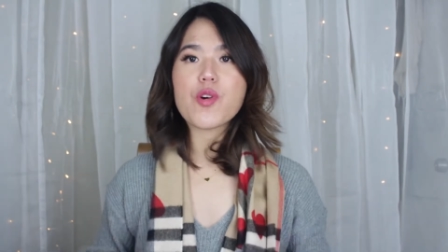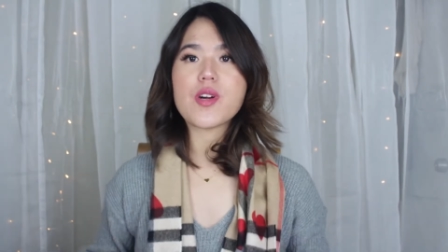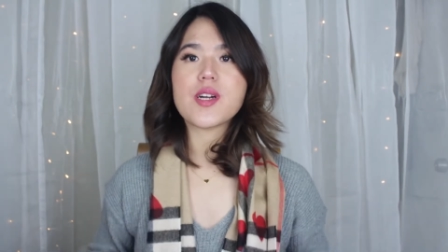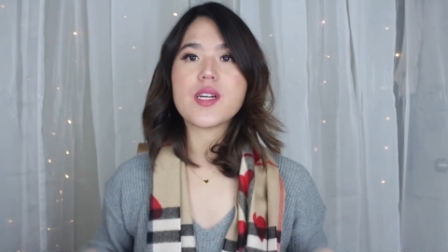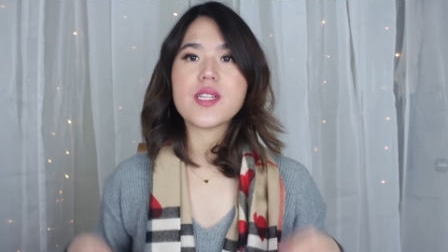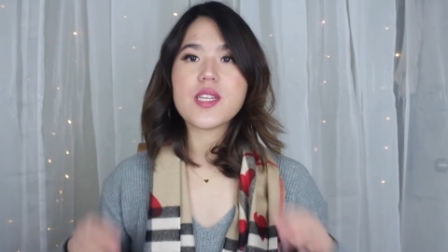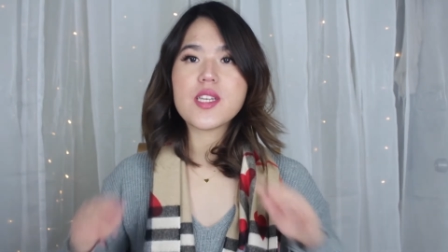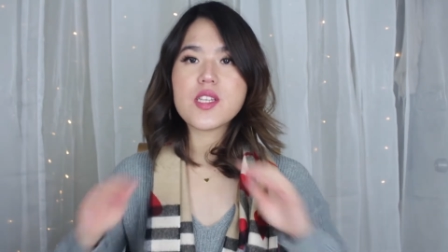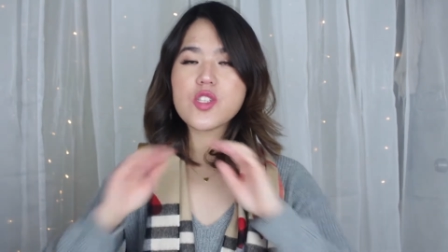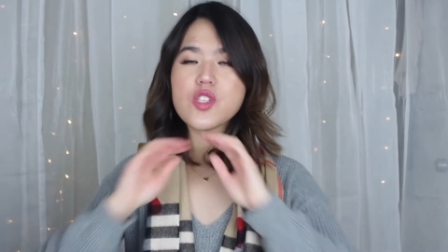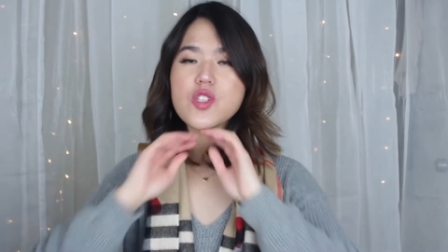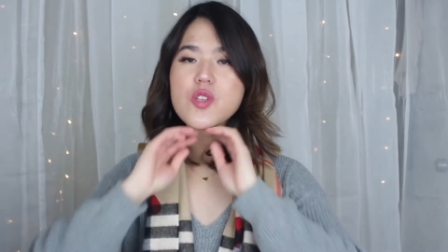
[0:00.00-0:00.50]

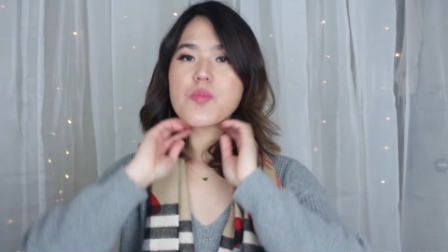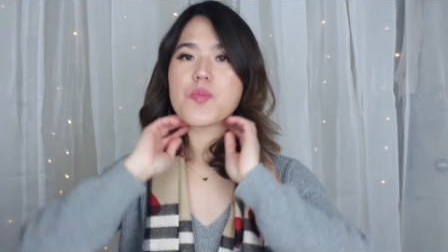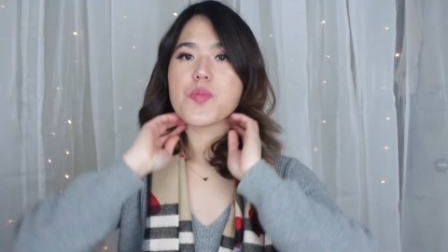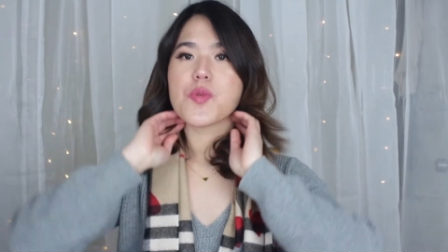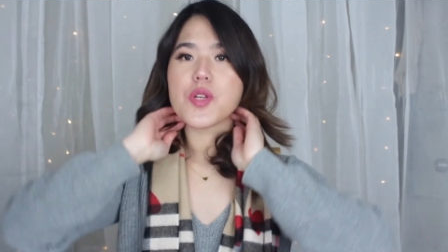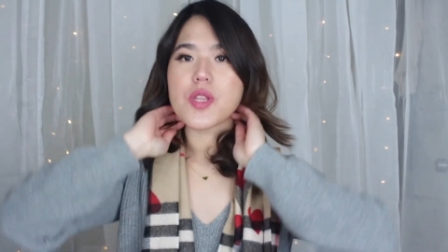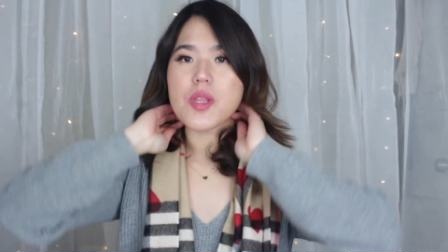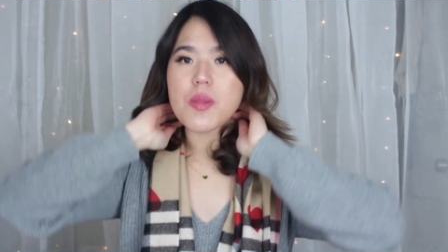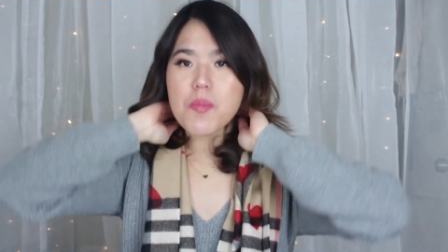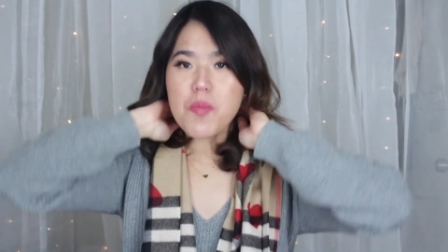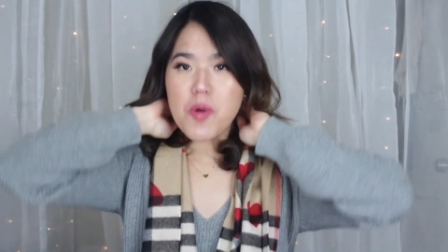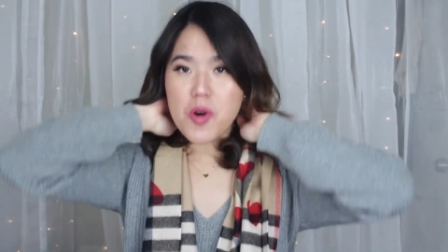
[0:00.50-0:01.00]
wearing it to
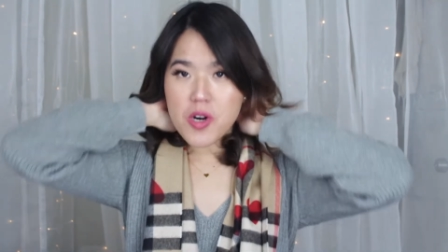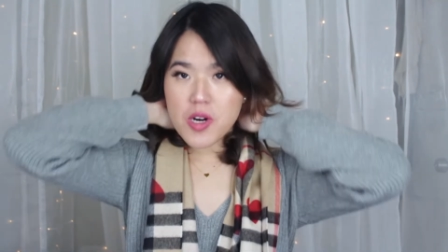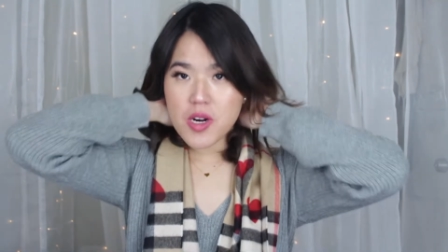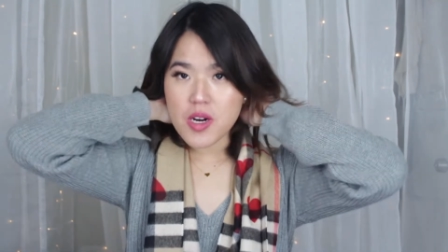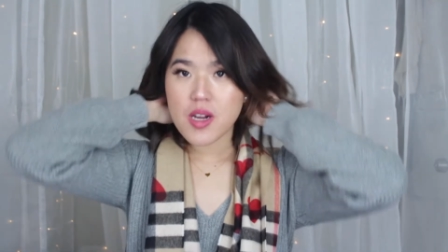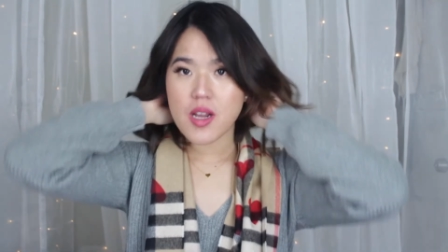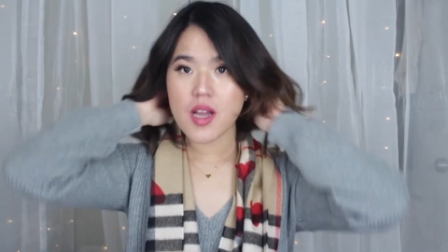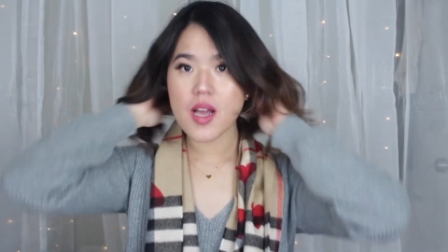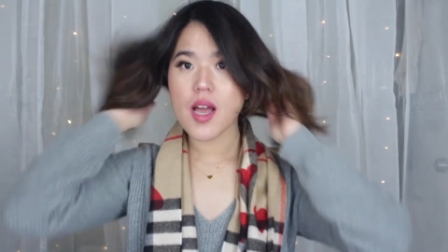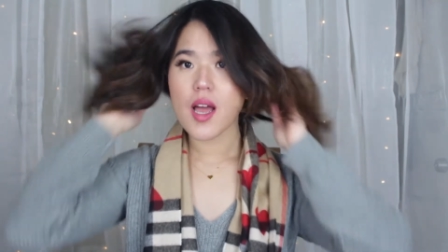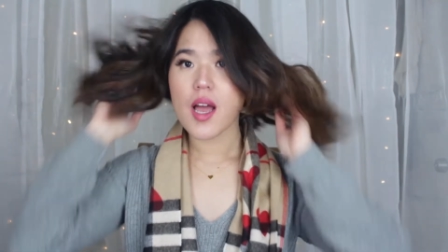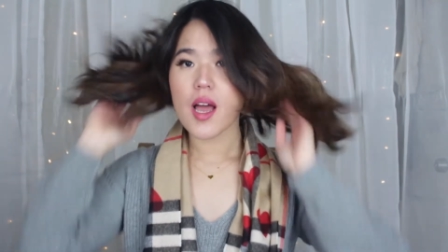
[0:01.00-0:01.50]
put more
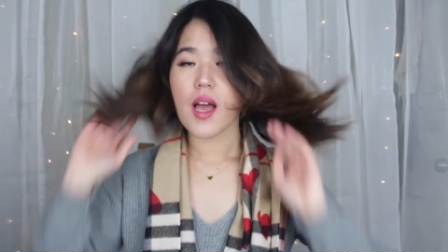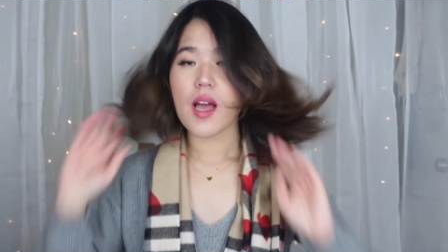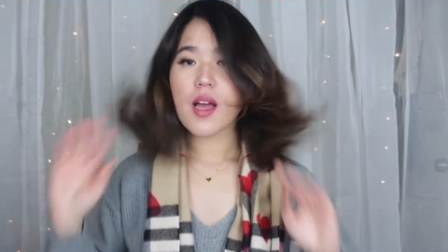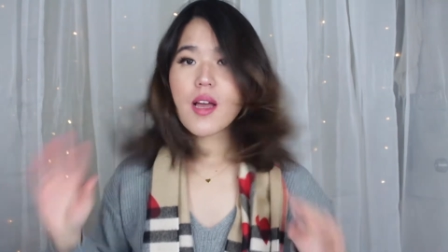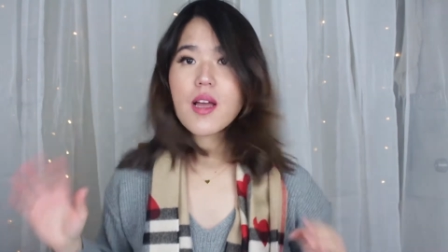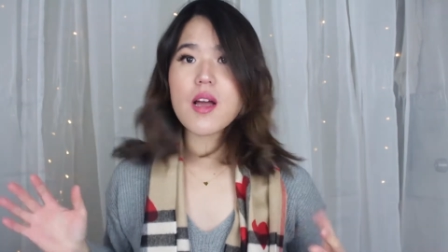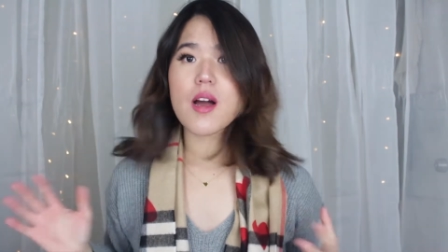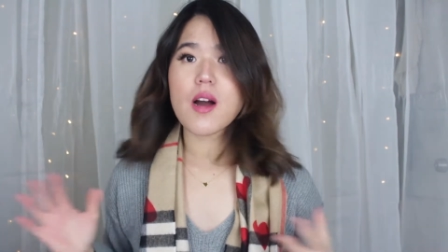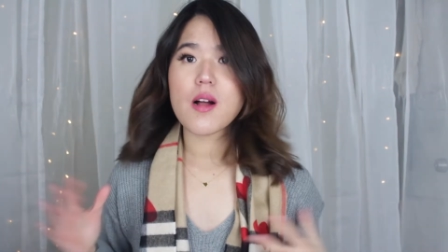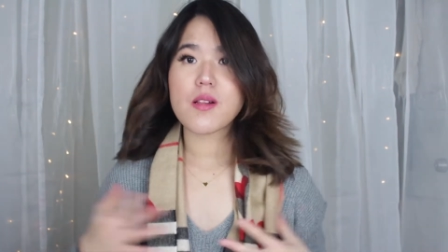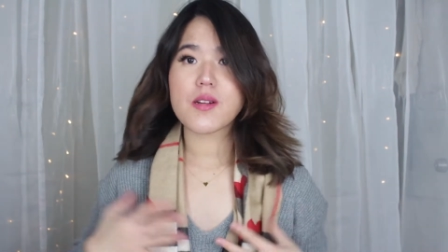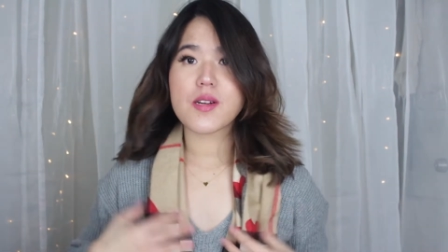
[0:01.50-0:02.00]

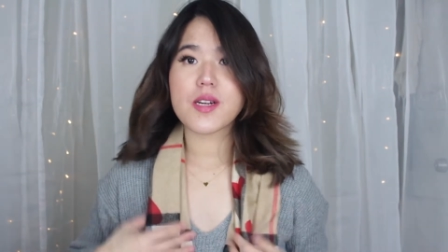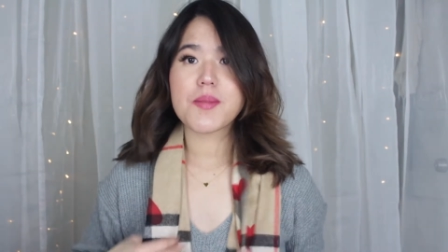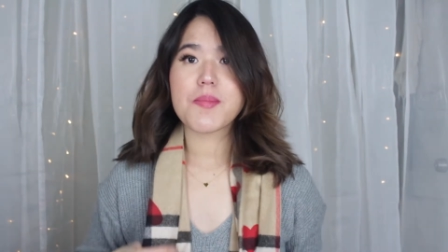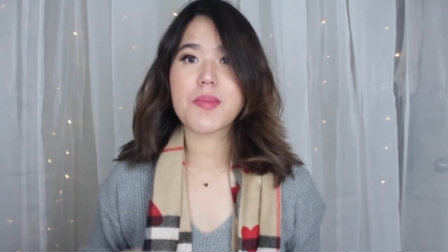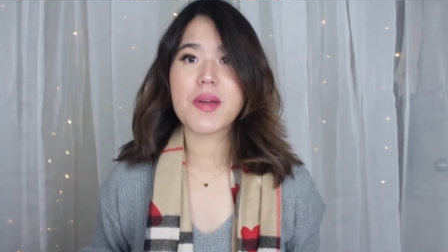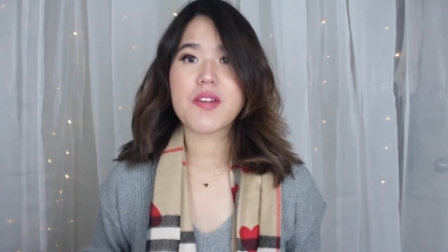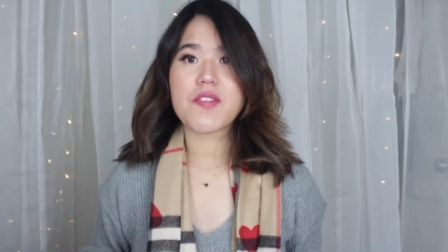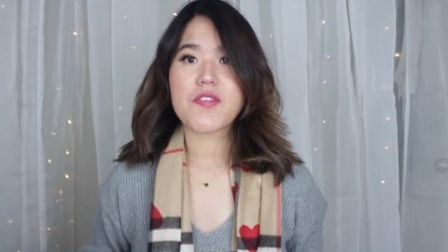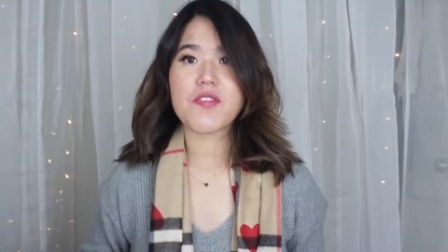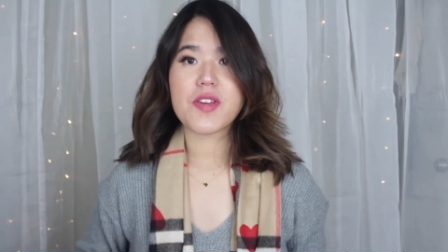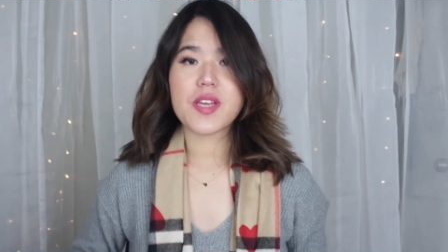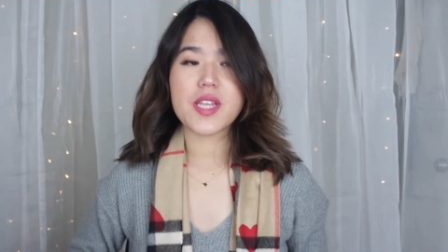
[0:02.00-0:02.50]
color in
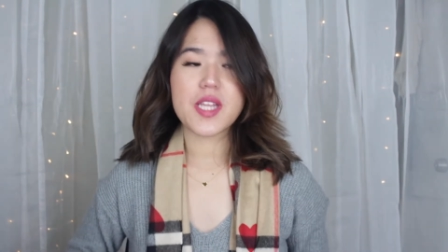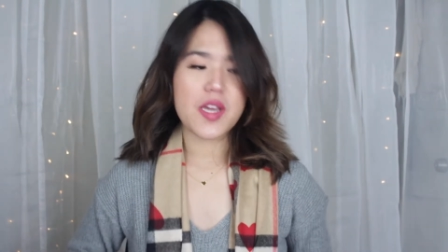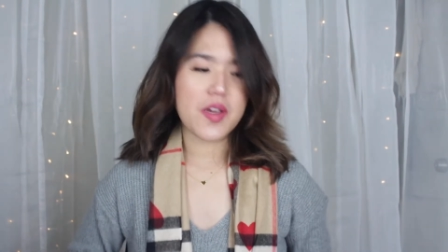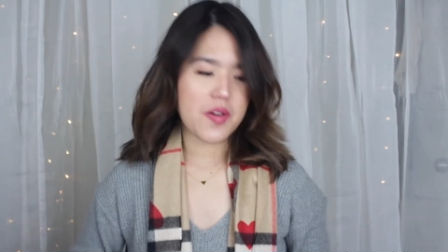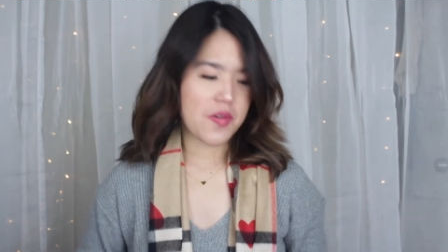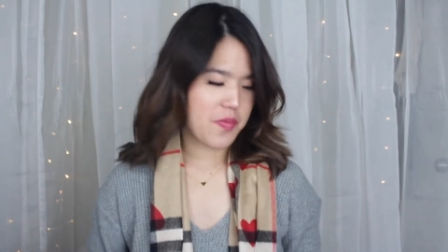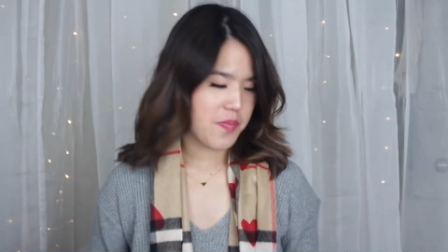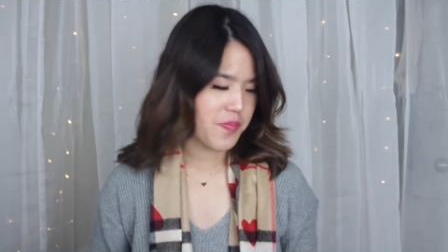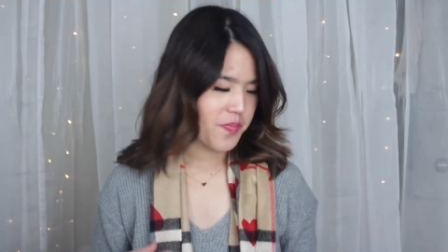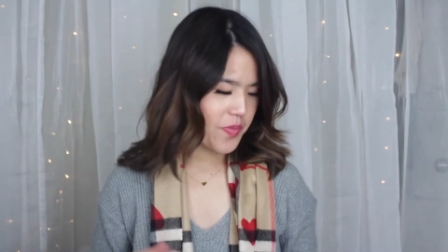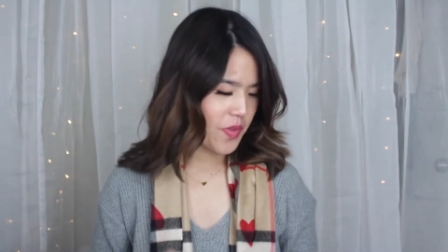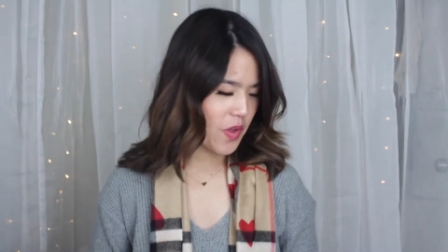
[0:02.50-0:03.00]
my
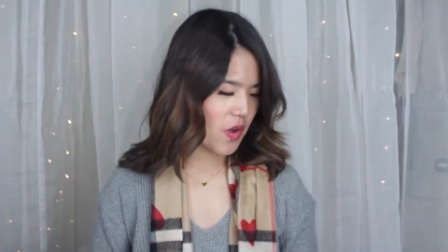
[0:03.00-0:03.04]
video.